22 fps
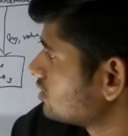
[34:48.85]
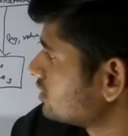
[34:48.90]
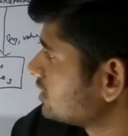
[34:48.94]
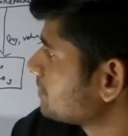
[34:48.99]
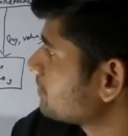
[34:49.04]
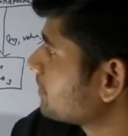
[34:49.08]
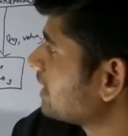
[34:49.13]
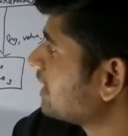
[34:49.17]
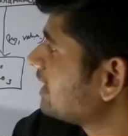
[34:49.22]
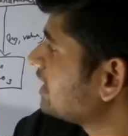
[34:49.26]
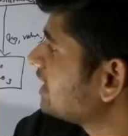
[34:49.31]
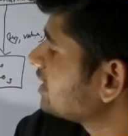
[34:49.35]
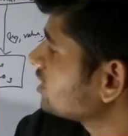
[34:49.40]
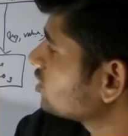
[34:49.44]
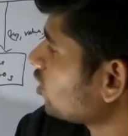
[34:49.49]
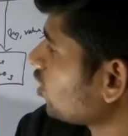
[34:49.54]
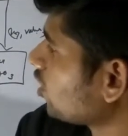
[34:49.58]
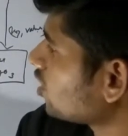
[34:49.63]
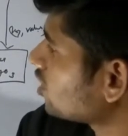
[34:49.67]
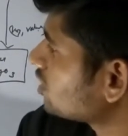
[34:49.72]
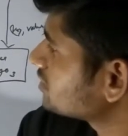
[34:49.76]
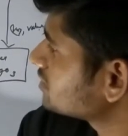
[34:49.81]

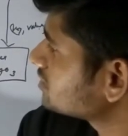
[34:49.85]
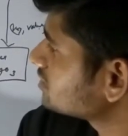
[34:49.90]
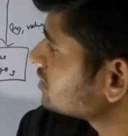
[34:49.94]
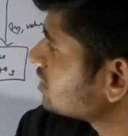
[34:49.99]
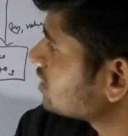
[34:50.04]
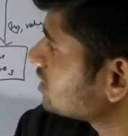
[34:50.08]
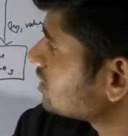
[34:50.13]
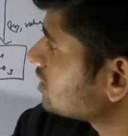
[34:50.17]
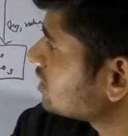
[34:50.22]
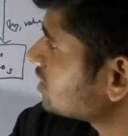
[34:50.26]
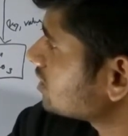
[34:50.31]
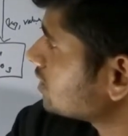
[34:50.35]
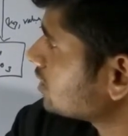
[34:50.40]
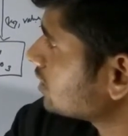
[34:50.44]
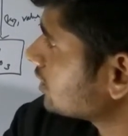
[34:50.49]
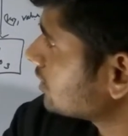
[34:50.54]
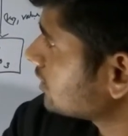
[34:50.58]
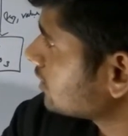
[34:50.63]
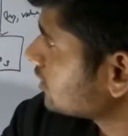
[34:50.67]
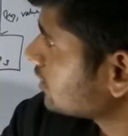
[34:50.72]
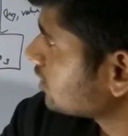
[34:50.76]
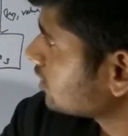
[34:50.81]
depending on the
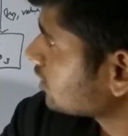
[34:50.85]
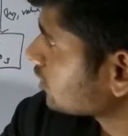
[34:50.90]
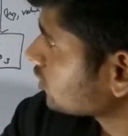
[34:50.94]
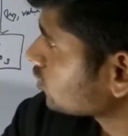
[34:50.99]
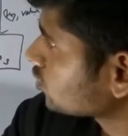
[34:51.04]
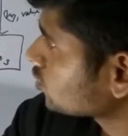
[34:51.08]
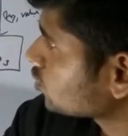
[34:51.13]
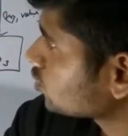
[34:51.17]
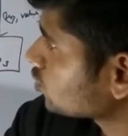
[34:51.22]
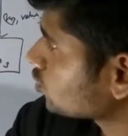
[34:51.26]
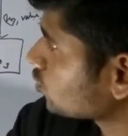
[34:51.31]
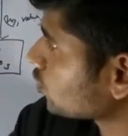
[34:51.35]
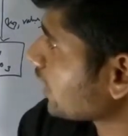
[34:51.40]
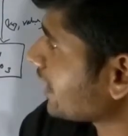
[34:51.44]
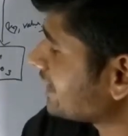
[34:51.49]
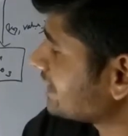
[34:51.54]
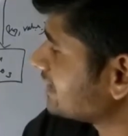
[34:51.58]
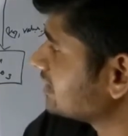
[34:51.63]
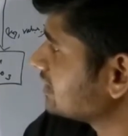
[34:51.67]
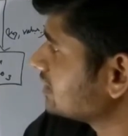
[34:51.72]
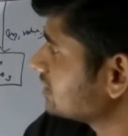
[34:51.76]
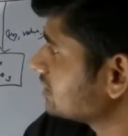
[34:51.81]

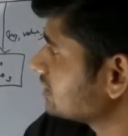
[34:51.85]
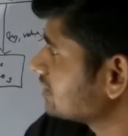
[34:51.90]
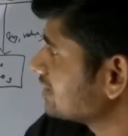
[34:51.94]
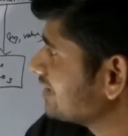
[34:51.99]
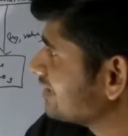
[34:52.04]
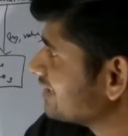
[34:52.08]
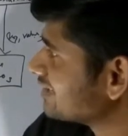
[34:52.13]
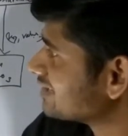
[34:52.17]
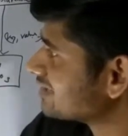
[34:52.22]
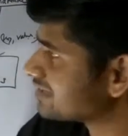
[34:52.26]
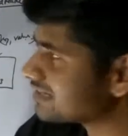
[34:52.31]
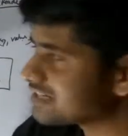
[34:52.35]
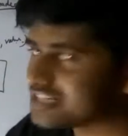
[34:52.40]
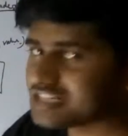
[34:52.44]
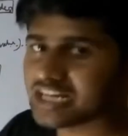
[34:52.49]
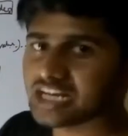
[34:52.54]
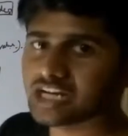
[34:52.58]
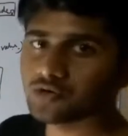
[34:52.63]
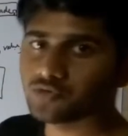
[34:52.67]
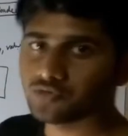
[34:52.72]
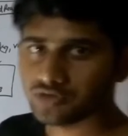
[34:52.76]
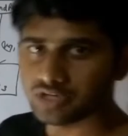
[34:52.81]
query
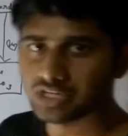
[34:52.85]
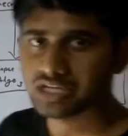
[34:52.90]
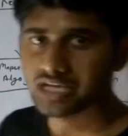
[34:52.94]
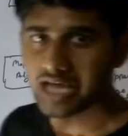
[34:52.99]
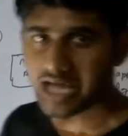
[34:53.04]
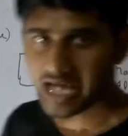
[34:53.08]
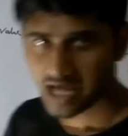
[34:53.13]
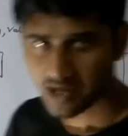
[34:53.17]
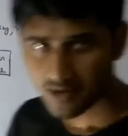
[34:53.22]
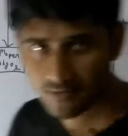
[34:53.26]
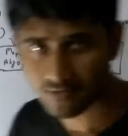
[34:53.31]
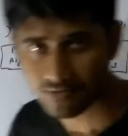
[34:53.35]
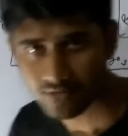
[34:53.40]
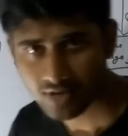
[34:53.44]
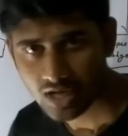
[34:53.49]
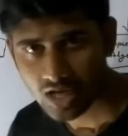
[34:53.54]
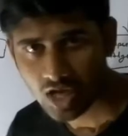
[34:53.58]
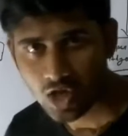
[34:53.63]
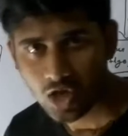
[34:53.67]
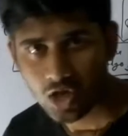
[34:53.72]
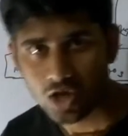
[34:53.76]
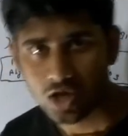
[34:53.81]
written we have.
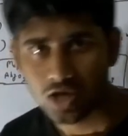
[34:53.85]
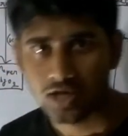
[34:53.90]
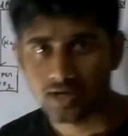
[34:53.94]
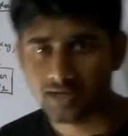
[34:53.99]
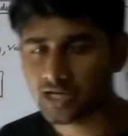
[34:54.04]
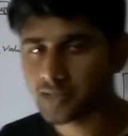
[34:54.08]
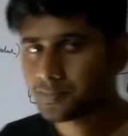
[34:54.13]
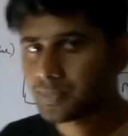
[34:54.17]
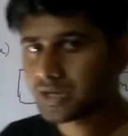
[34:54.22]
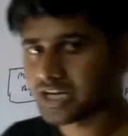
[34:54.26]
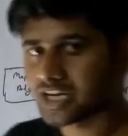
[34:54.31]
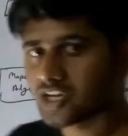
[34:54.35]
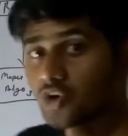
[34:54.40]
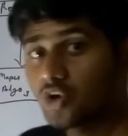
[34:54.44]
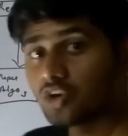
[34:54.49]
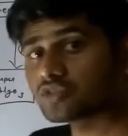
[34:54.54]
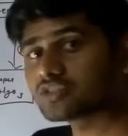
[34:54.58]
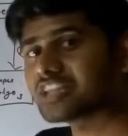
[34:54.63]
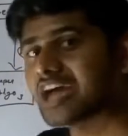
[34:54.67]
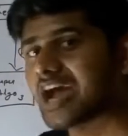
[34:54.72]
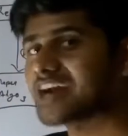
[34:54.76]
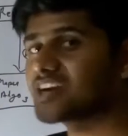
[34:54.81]
depending
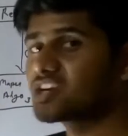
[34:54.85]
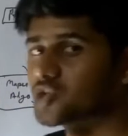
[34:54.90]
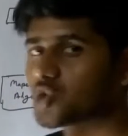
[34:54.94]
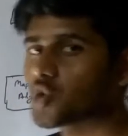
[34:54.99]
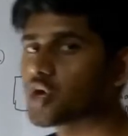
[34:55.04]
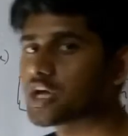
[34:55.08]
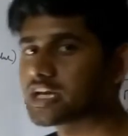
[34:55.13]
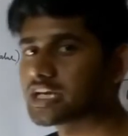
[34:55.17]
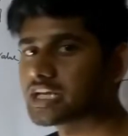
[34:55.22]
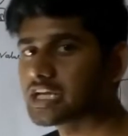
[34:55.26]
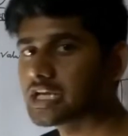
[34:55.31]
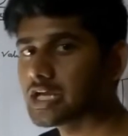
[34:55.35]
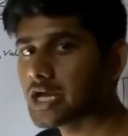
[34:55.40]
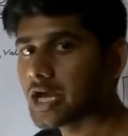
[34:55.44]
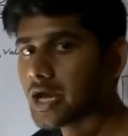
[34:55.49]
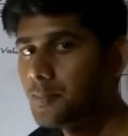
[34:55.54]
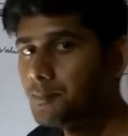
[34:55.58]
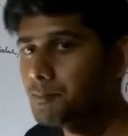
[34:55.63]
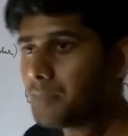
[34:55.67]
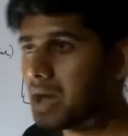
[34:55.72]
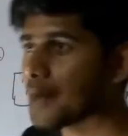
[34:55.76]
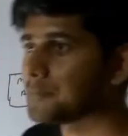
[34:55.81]
on that query,
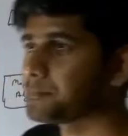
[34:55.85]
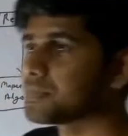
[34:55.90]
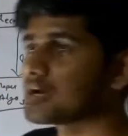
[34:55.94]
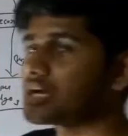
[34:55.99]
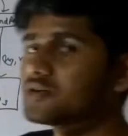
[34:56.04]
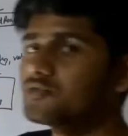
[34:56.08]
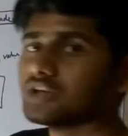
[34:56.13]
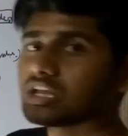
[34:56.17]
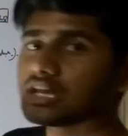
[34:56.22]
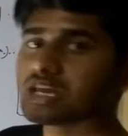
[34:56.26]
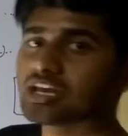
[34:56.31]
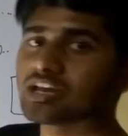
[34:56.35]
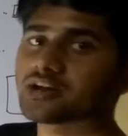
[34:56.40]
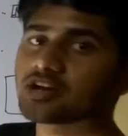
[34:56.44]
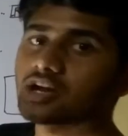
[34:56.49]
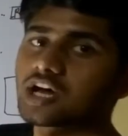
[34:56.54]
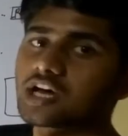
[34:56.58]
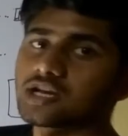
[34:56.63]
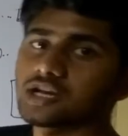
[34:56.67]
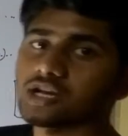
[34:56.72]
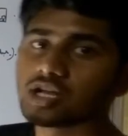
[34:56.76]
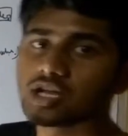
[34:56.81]
mapper will
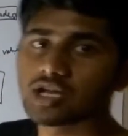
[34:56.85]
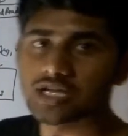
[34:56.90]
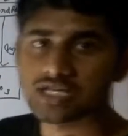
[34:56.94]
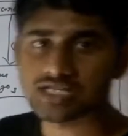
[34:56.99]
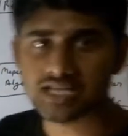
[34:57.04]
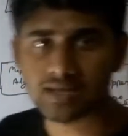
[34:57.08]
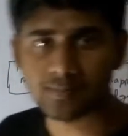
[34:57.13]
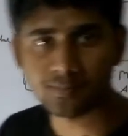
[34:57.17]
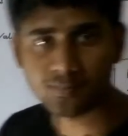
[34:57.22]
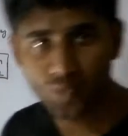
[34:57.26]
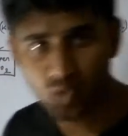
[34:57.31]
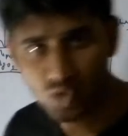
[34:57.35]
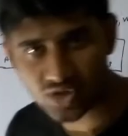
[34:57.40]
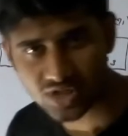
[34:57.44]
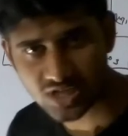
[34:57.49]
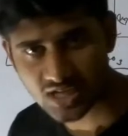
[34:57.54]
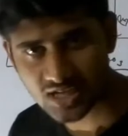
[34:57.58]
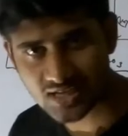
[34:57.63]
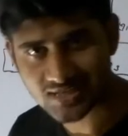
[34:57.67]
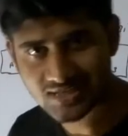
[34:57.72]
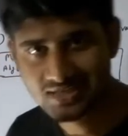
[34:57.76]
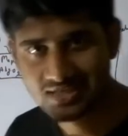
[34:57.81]
run some
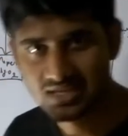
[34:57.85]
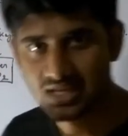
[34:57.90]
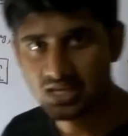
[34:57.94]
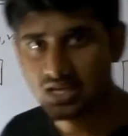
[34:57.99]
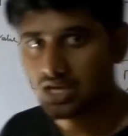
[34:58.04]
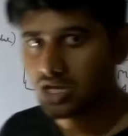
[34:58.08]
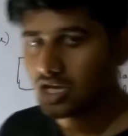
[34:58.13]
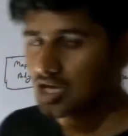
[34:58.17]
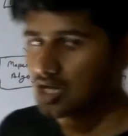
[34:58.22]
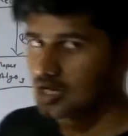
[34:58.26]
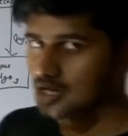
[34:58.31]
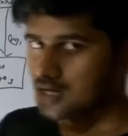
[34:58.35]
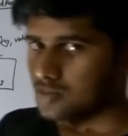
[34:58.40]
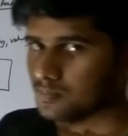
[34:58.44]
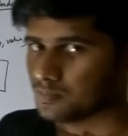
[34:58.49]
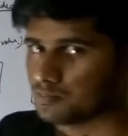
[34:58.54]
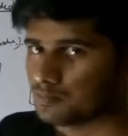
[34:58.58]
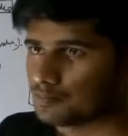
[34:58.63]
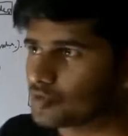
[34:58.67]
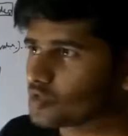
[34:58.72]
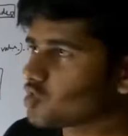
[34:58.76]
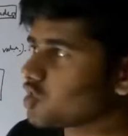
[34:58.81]
process.
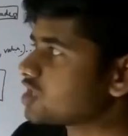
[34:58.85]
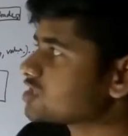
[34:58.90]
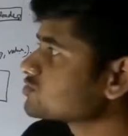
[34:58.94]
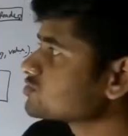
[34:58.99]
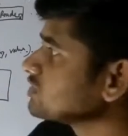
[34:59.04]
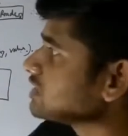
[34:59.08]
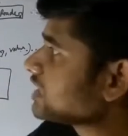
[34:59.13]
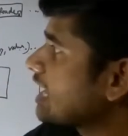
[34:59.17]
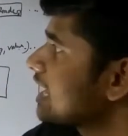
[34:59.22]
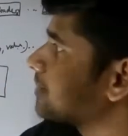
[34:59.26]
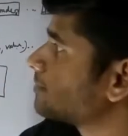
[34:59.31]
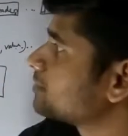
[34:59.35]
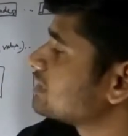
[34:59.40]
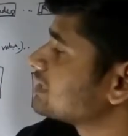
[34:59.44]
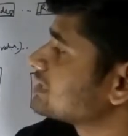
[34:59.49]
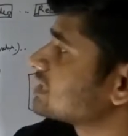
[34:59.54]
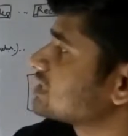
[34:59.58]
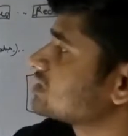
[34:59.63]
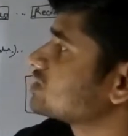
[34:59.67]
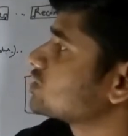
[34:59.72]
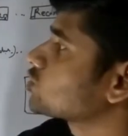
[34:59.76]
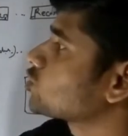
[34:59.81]
Because we have
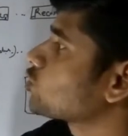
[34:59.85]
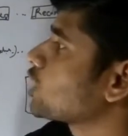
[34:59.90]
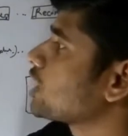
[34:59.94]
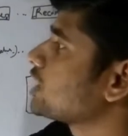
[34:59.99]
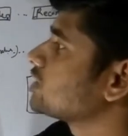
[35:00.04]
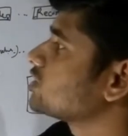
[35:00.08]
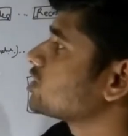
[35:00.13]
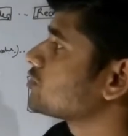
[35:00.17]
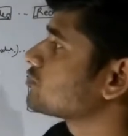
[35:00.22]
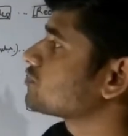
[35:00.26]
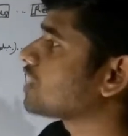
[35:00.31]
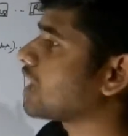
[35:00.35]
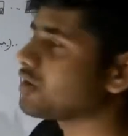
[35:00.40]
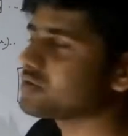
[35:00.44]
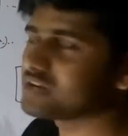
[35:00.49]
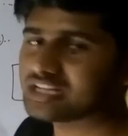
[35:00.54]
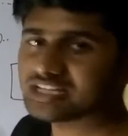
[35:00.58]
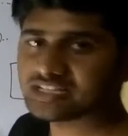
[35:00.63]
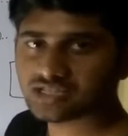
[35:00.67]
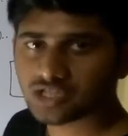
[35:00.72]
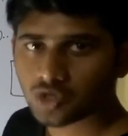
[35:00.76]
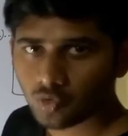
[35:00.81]
written the query of
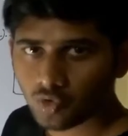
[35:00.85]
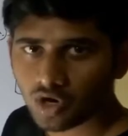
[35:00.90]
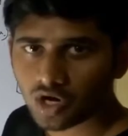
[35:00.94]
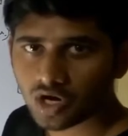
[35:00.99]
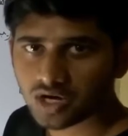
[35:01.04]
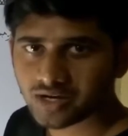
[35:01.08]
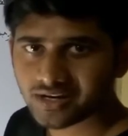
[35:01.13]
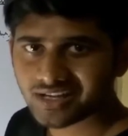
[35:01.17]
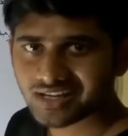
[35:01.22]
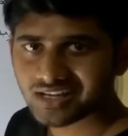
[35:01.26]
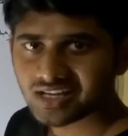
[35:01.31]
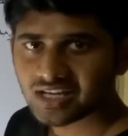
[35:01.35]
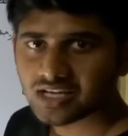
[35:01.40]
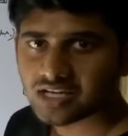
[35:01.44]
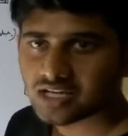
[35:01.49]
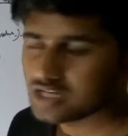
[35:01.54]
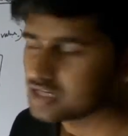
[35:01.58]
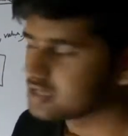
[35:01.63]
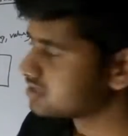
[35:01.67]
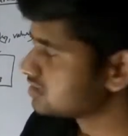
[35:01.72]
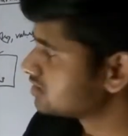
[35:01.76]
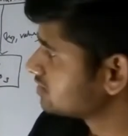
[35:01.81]
counting the word,
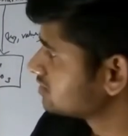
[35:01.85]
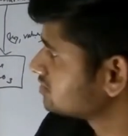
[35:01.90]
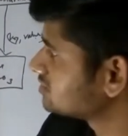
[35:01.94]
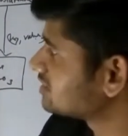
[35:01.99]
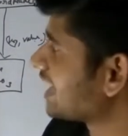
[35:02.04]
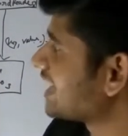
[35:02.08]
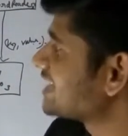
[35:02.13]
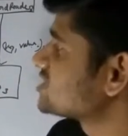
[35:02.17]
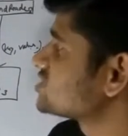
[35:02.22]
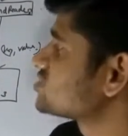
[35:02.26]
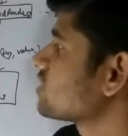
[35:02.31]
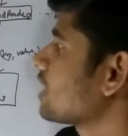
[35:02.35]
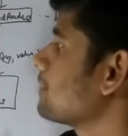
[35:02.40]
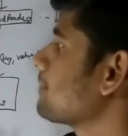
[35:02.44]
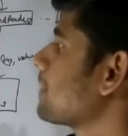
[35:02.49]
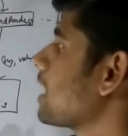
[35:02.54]
that's why